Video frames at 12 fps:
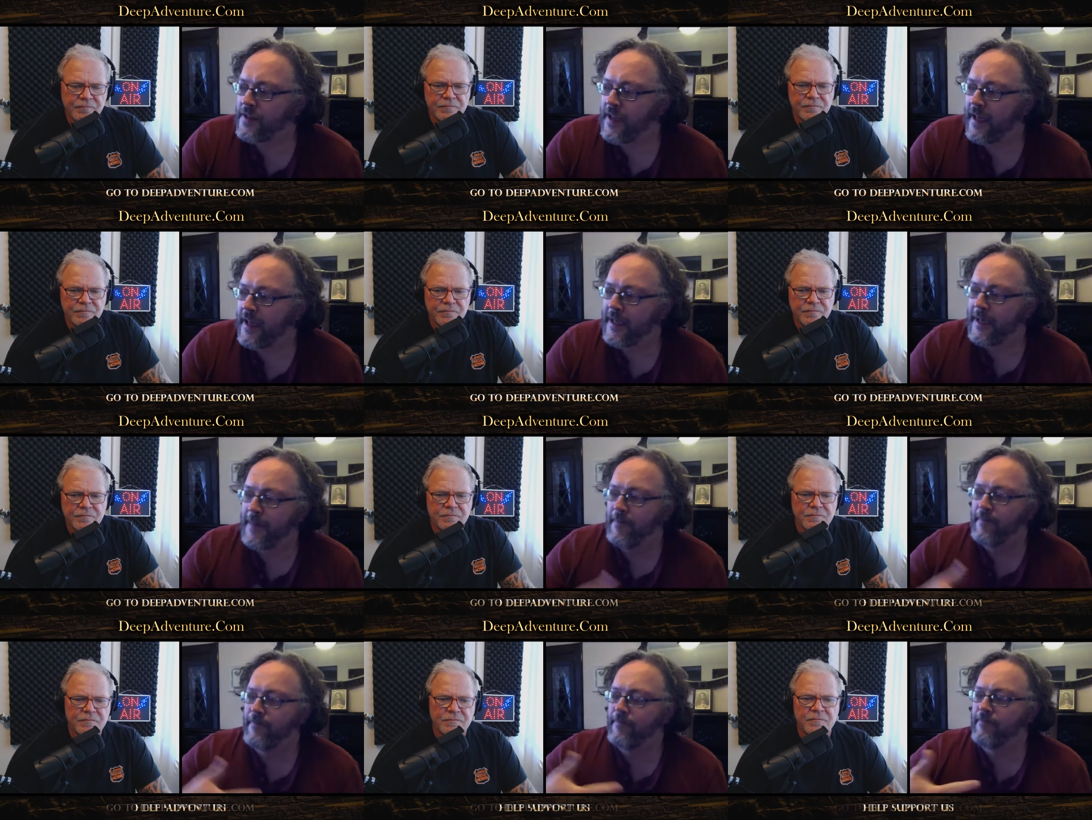Speaker 1: um,
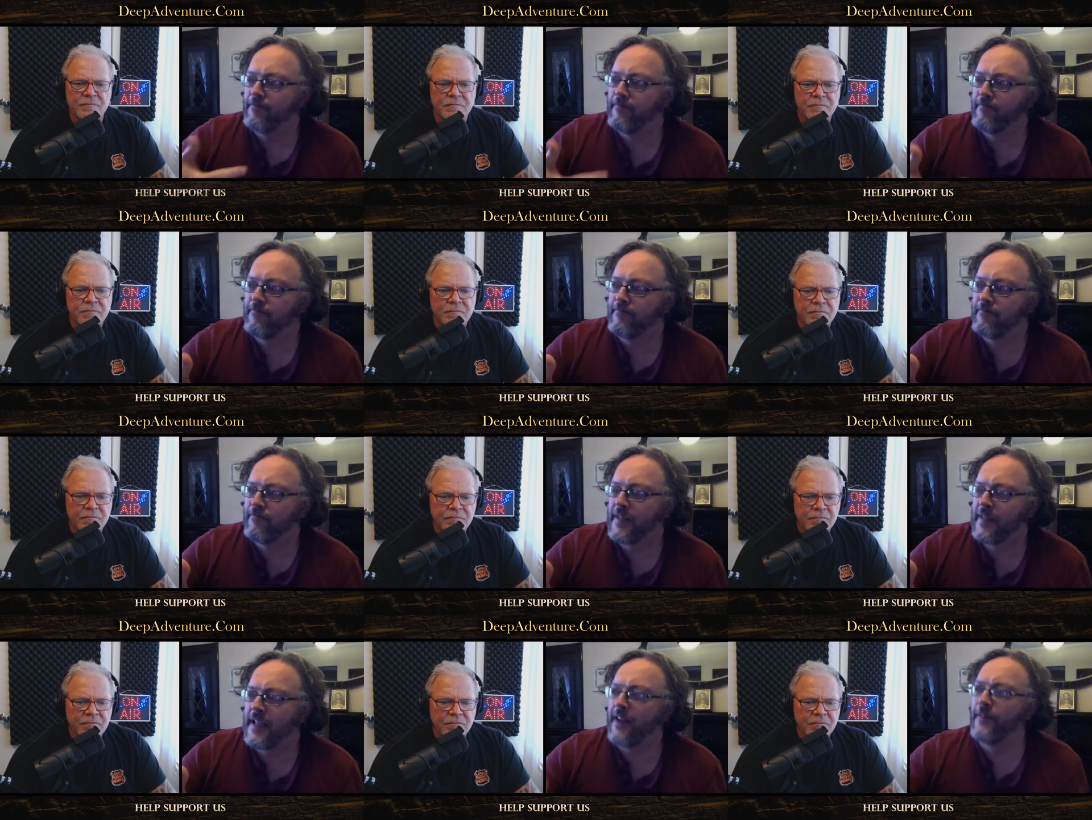
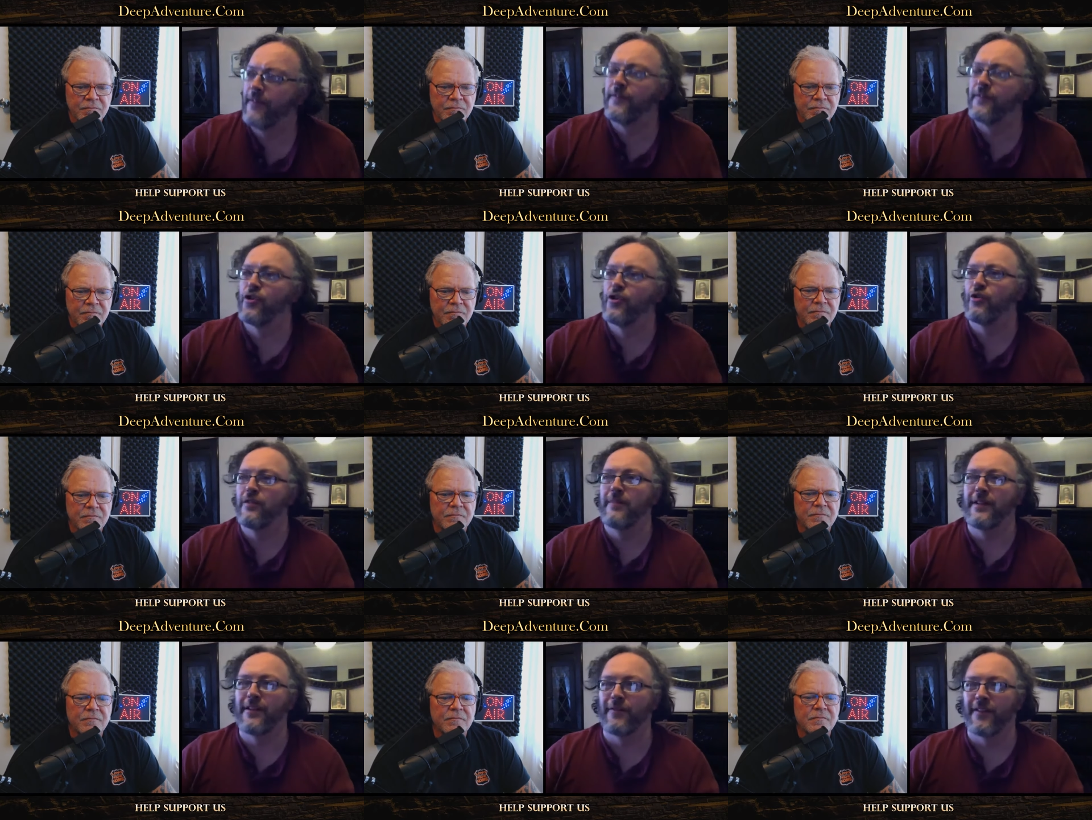kind of showing me
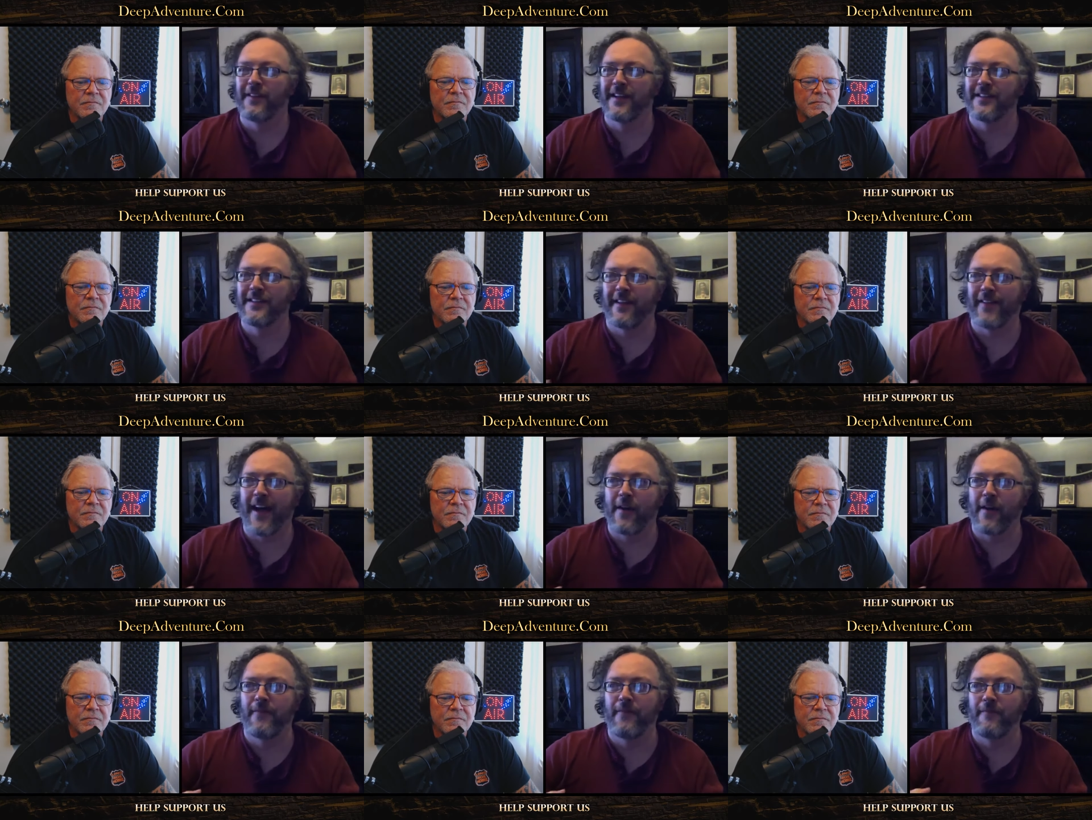different things of how to
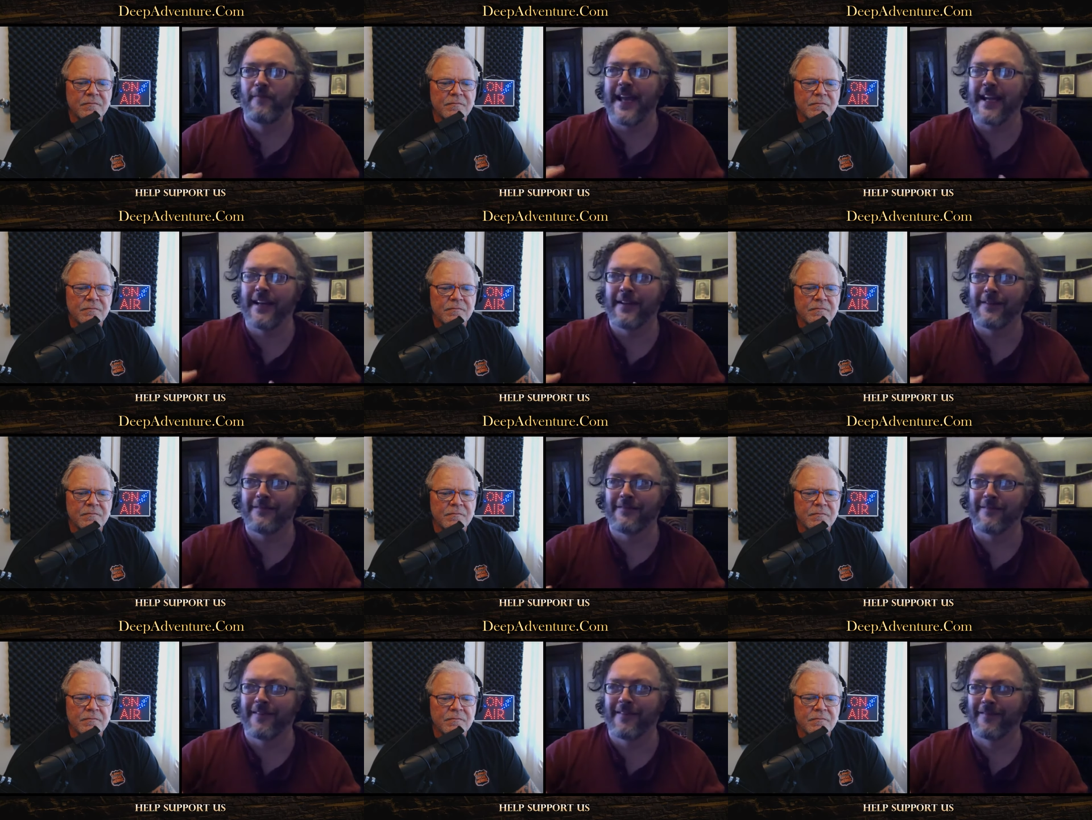make
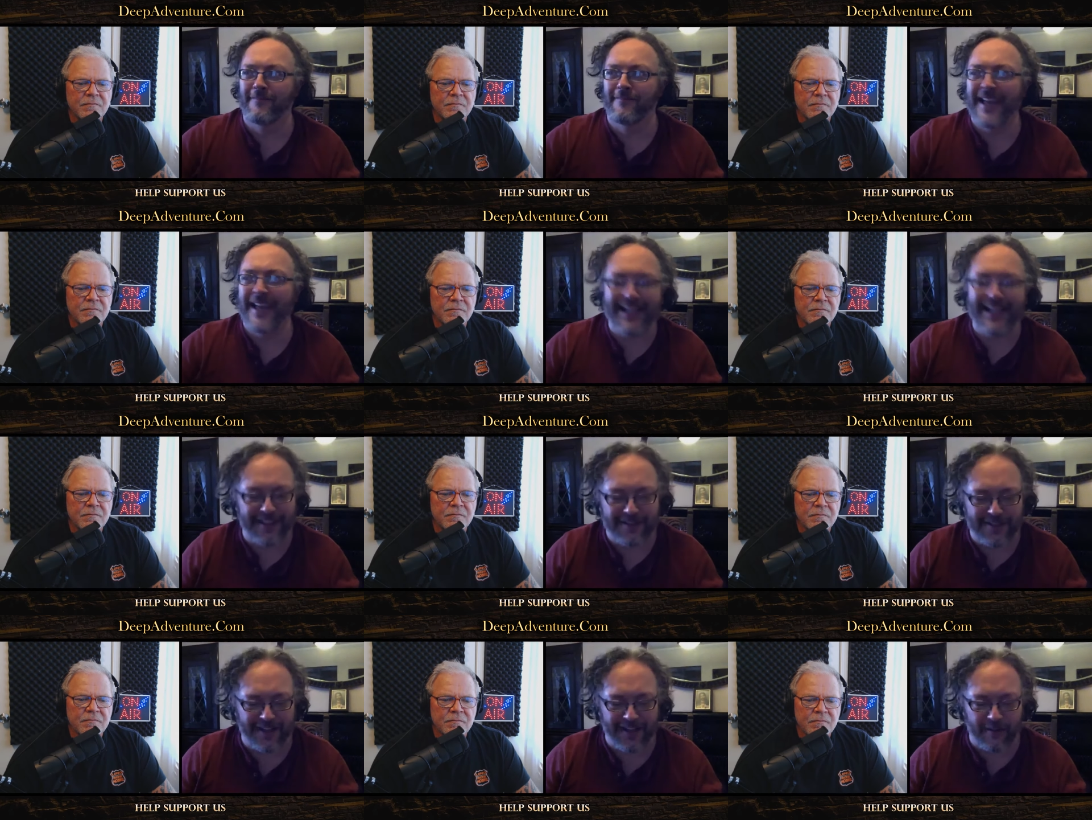make things. Uh,
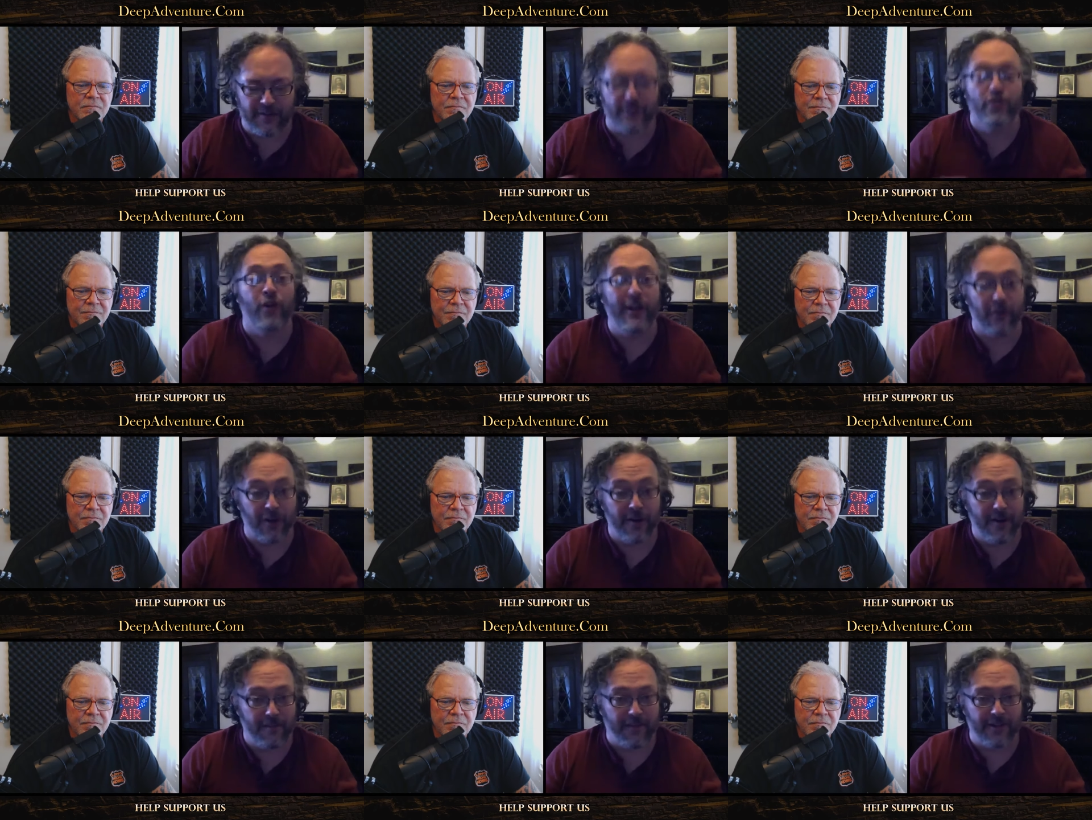he was a joiner by
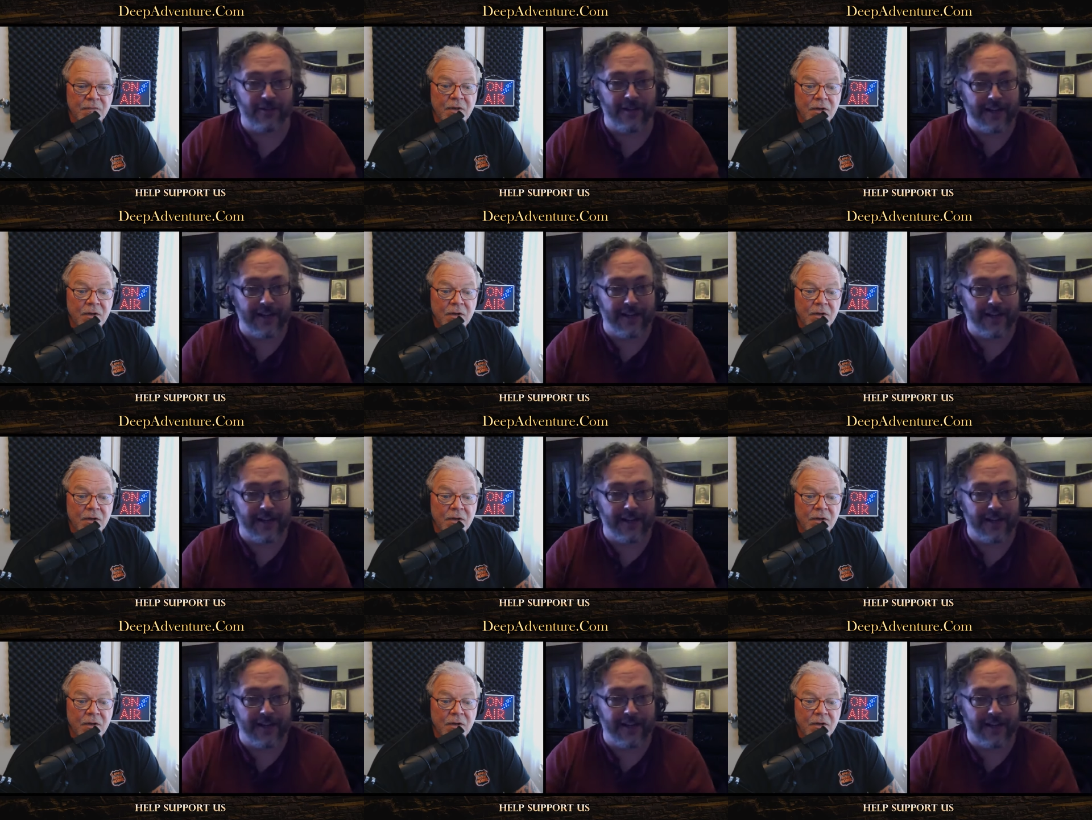trade.